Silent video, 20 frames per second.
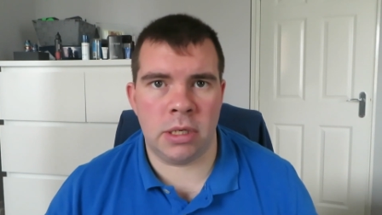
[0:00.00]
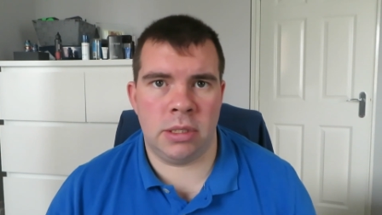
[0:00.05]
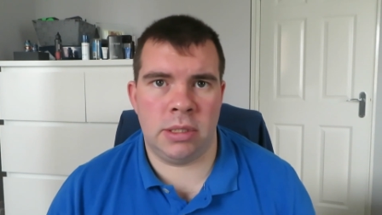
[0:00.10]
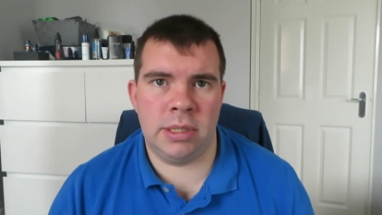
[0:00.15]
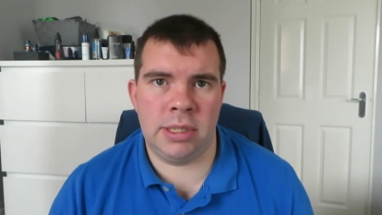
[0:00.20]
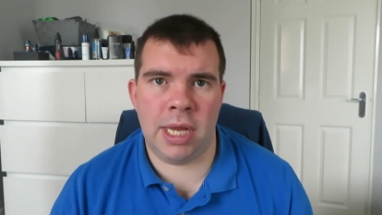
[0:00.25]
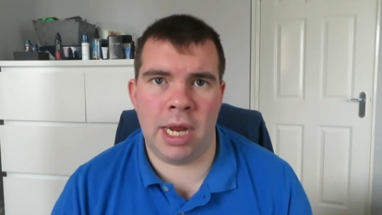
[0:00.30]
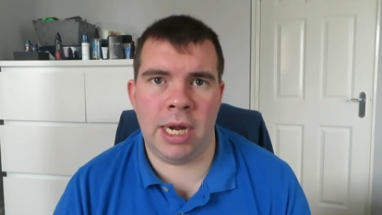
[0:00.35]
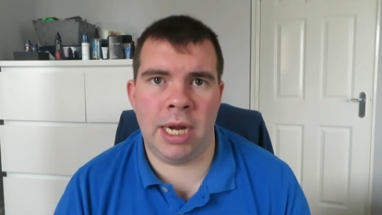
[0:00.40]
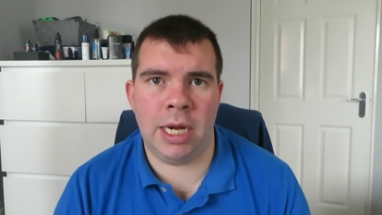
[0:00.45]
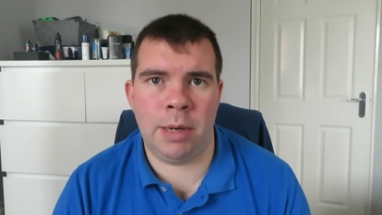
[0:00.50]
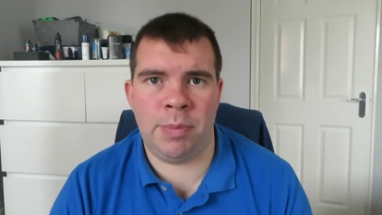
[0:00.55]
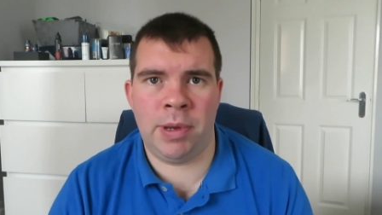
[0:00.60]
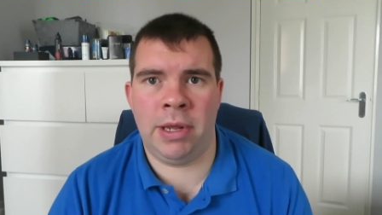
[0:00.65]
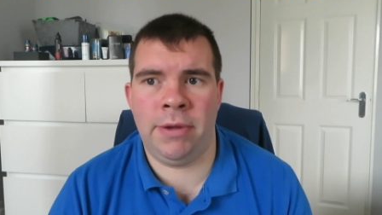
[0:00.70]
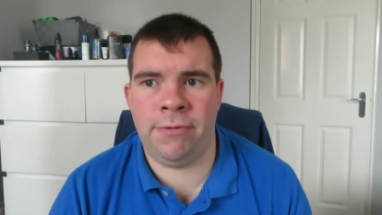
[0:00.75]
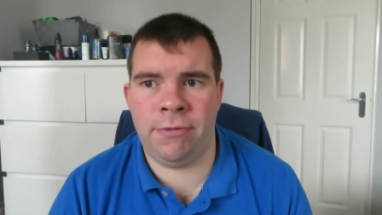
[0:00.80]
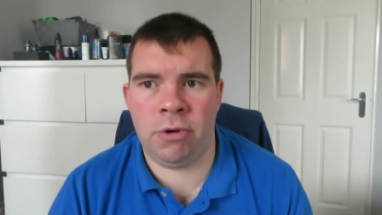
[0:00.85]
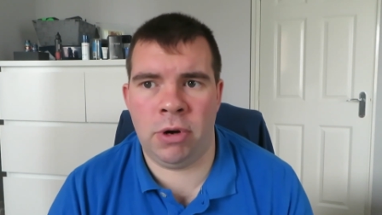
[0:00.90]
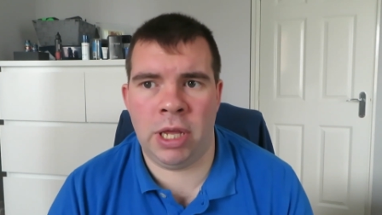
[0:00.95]
It's
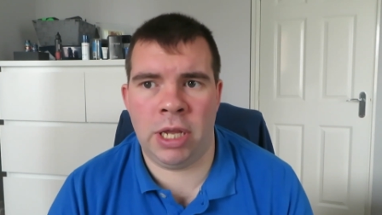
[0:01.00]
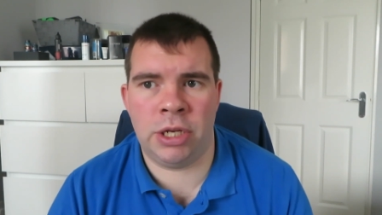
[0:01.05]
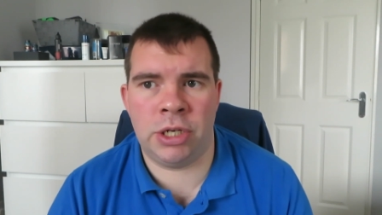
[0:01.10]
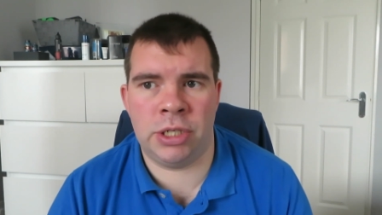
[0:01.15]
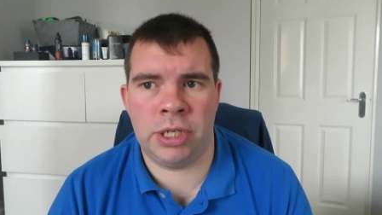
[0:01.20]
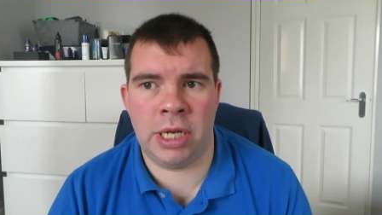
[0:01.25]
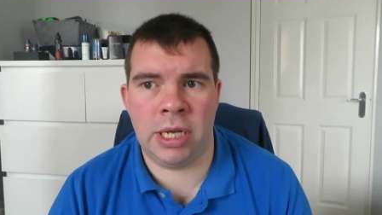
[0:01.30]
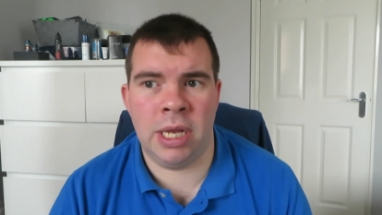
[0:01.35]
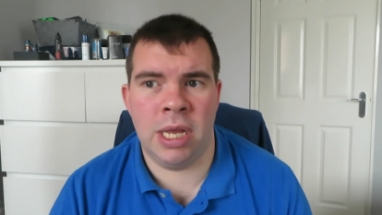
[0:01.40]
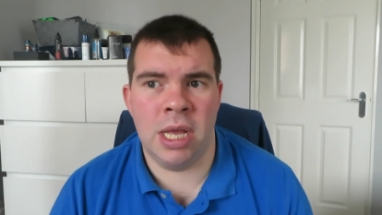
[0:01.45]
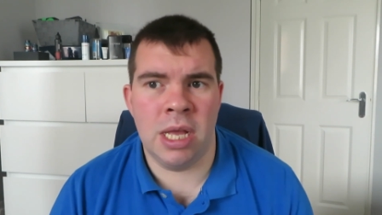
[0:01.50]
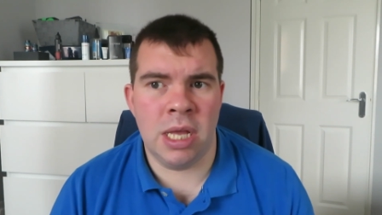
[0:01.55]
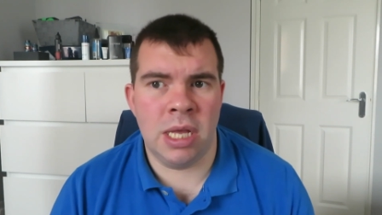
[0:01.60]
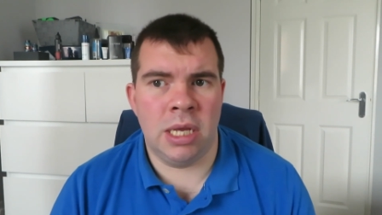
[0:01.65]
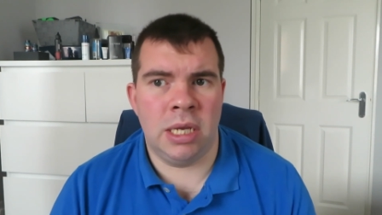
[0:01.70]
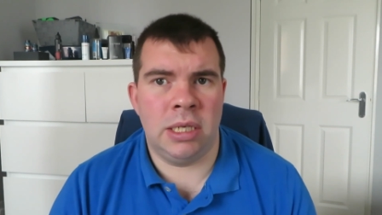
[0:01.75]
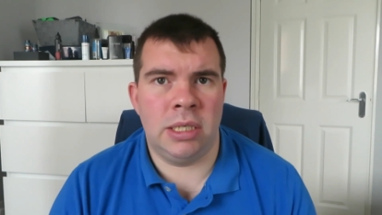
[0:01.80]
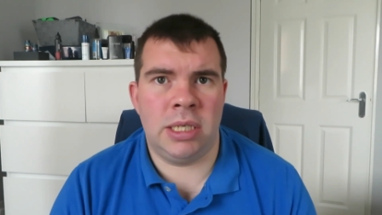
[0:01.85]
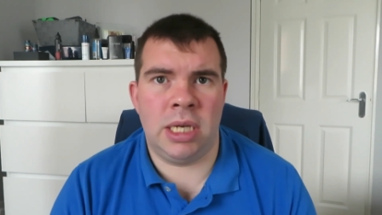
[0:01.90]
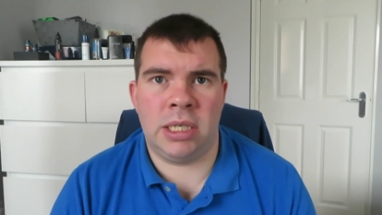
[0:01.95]
1080p, full HD,
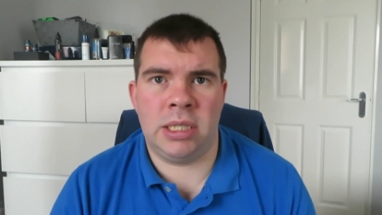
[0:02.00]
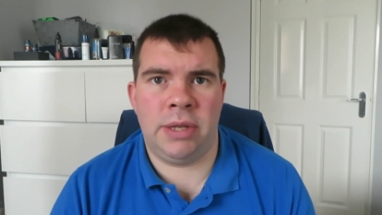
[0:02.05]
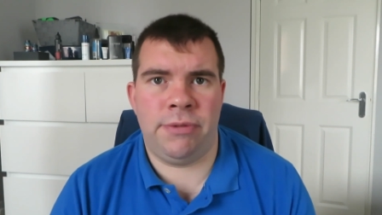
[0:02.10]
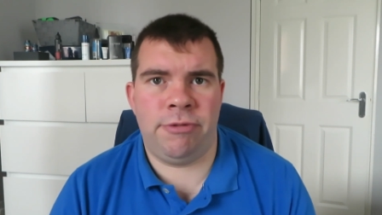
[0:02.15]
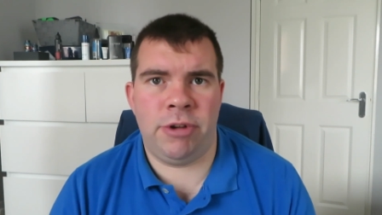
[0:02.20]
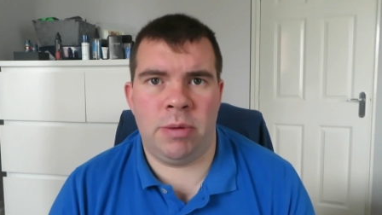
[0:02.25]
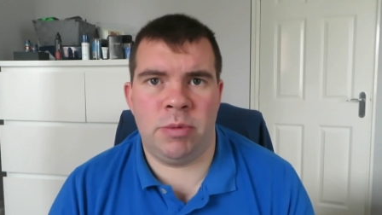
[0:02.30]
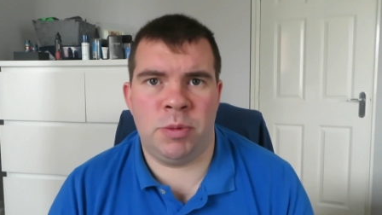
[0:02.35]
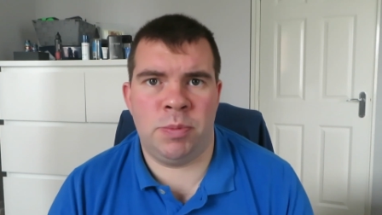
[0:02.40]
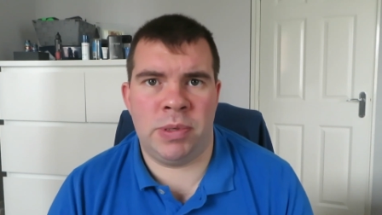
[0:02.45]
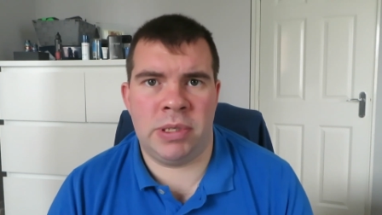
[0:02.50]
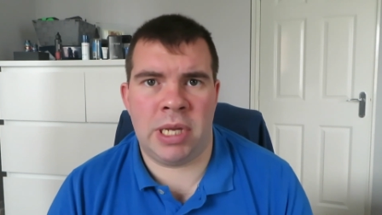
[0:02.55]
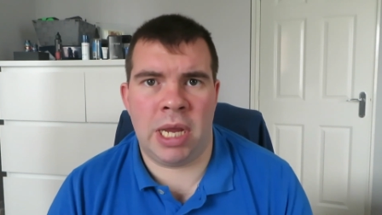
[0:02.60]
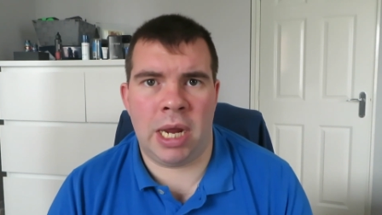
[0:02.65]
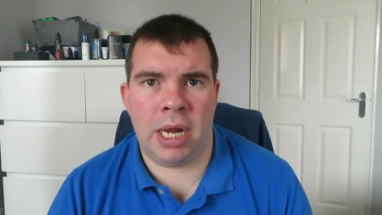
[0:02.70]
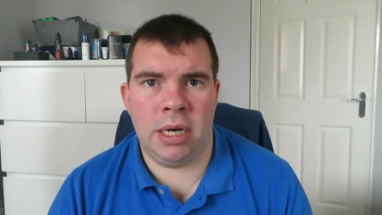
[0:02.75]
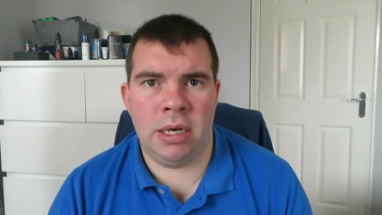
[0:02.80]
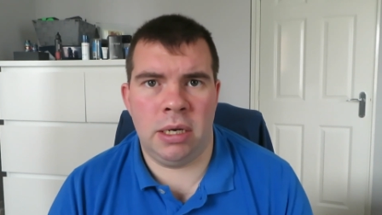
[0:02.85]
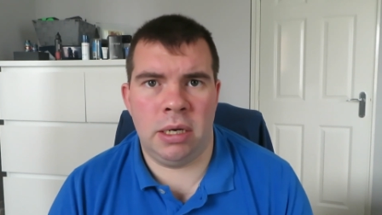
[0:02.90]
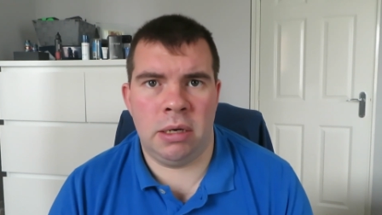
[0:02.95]
60 frames per
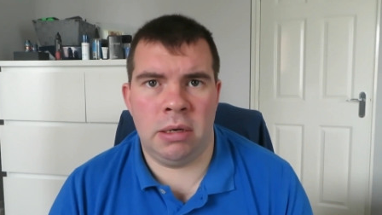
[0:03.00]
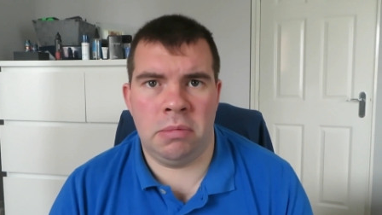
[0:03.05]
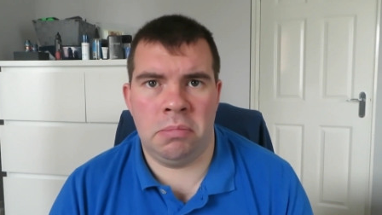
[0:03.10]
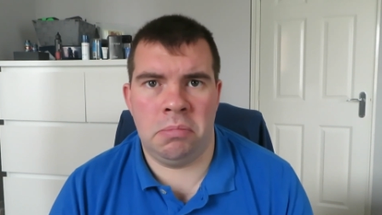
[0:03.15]
second.